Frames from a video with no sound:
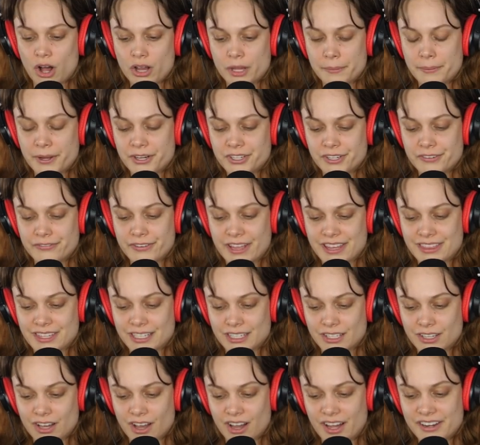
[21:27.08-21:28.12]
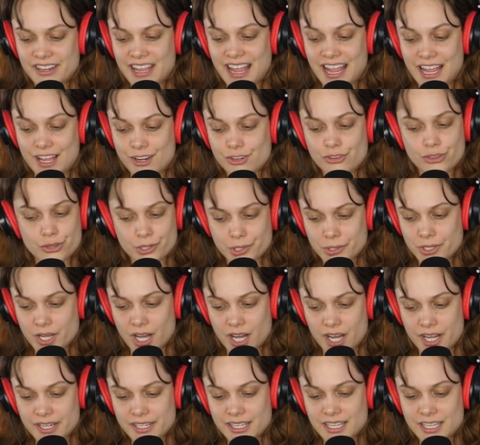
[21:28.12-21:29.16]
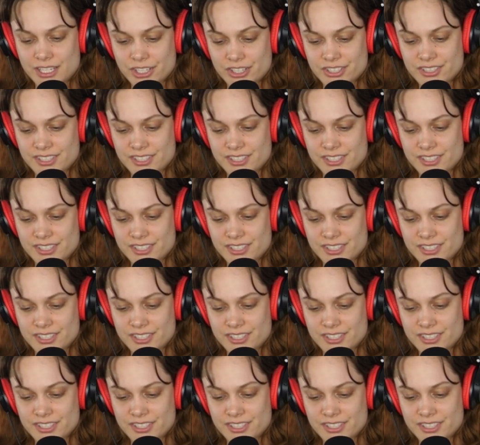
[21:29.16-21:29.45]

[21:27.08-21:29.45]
call upon your faith in God and through God in